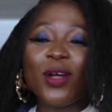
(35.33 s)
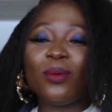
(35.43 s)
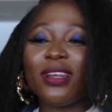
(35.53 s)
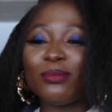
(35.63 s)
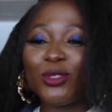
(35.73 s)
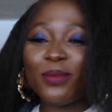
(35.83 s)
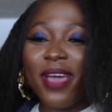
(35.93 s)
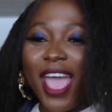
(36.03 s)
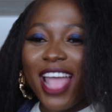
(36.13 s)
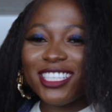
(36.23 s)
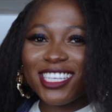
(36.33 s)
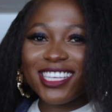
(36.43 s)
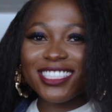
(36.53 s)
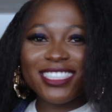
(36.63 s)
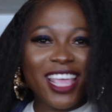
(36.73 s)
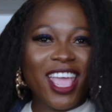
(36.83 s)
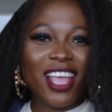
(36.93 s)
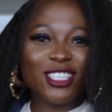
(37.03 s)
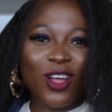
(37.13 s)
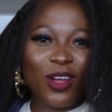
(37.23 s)
while I'm doing my edges
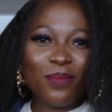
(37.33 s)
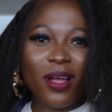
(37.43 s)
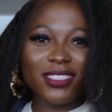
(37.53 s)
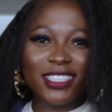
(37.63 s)
and talk about